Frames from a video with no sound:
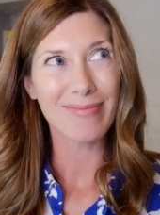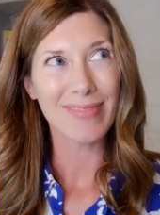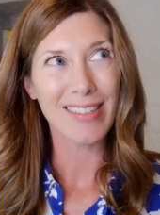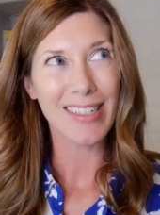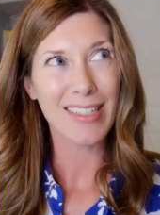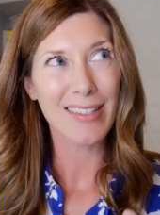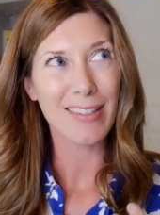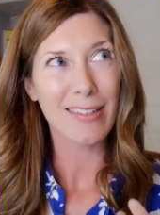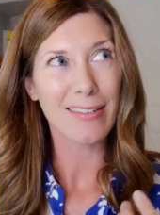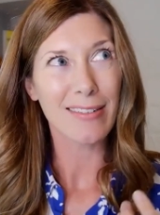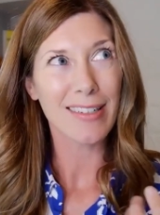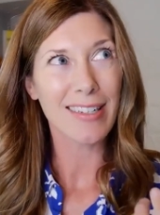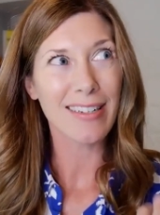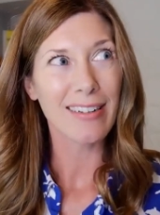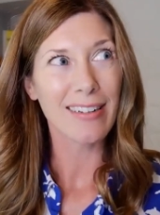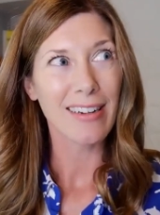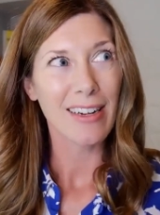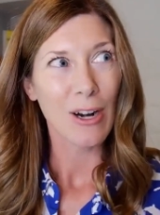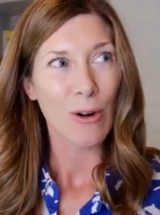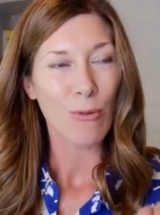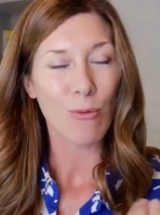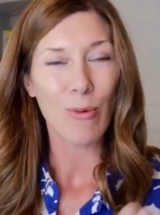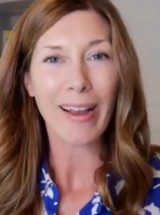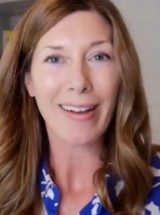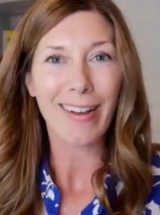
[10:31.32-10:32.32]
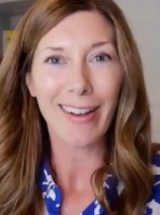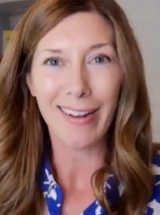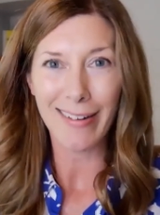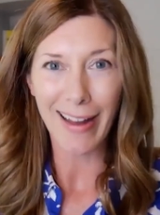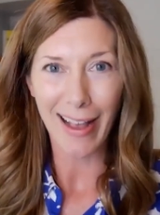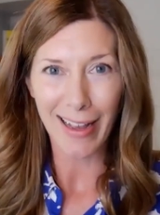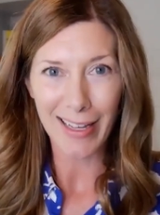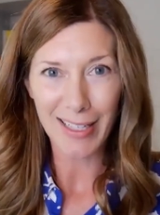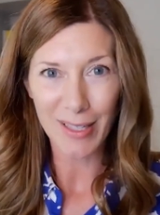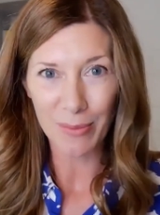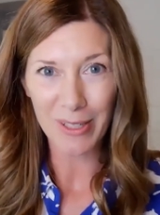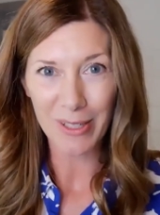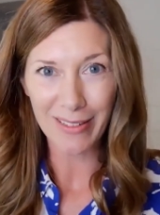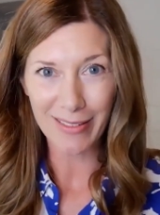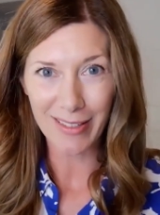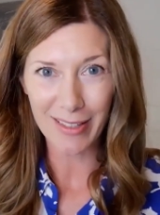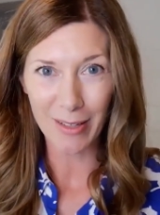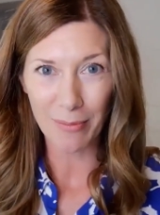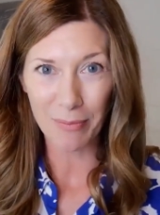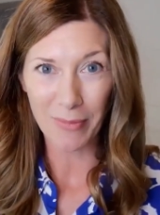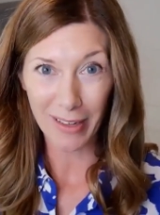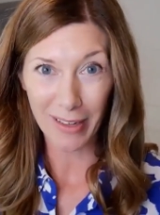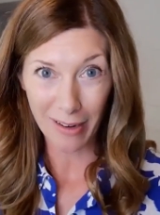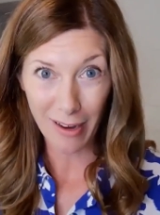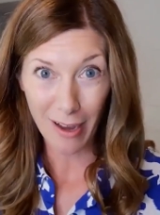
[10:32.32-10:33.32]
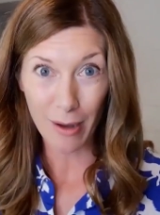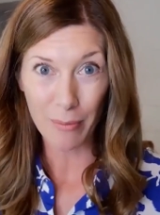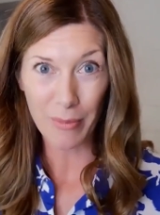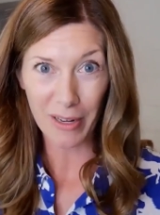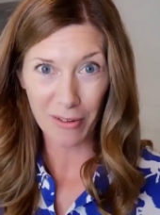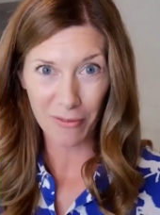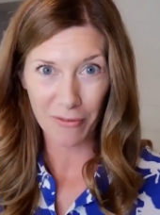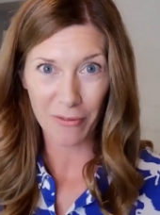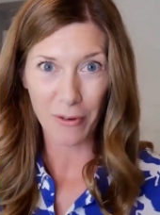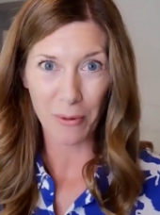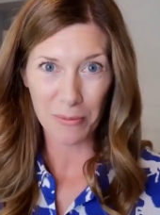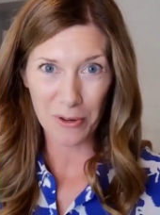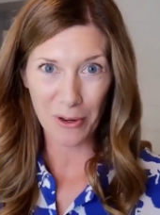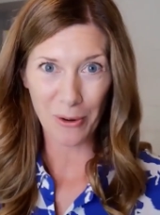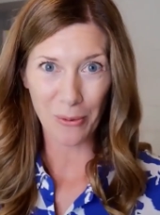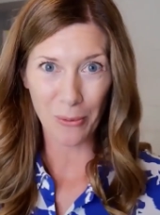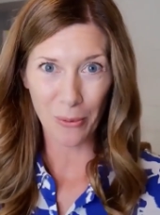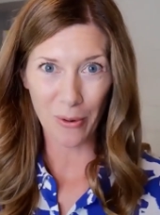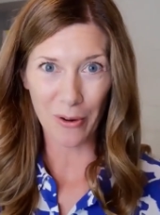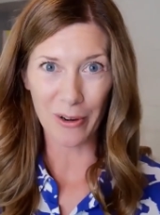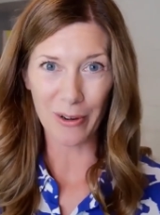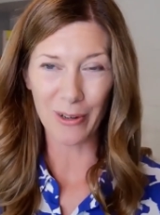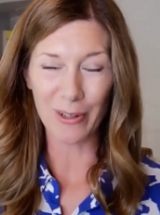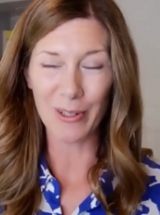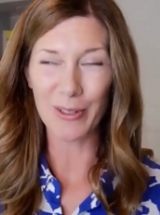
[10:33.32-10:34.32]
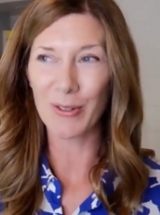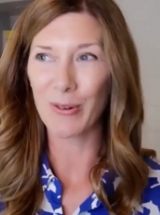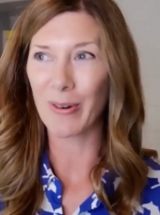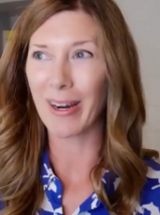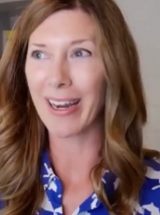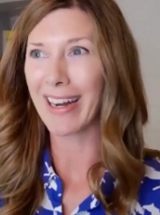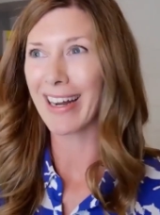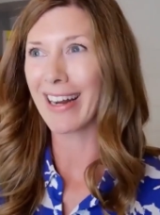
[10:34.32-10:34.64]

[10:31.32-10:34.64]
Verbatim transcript: isn't recognizable as something coming from your world, right?